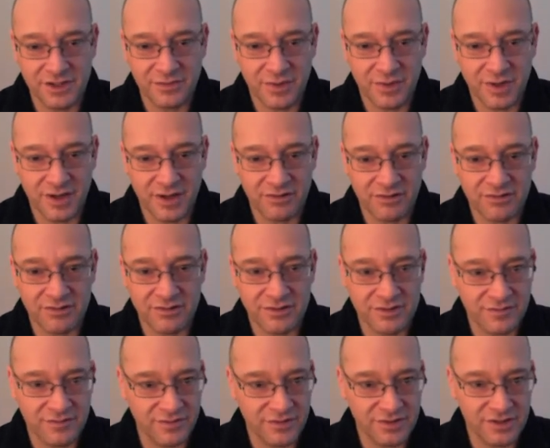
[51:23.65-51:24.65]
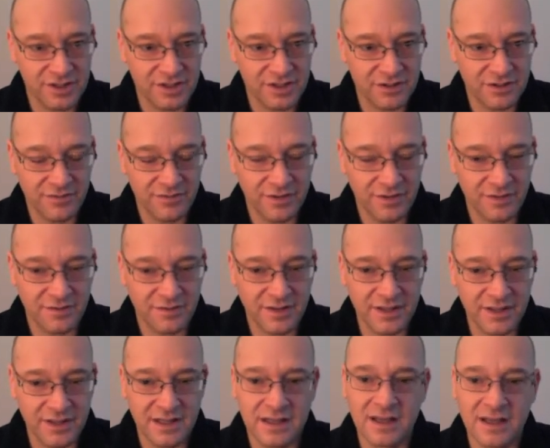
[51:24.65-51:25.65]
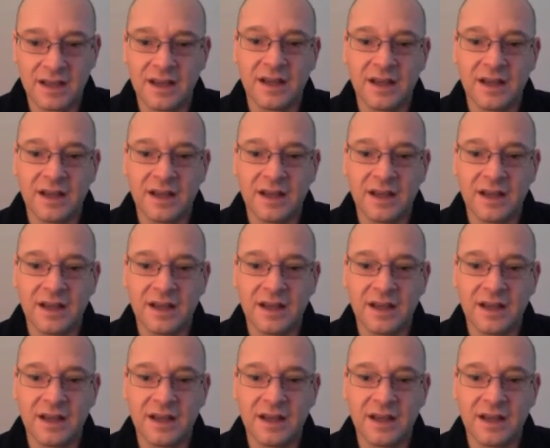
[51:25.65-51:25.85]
100 and FTSE 250,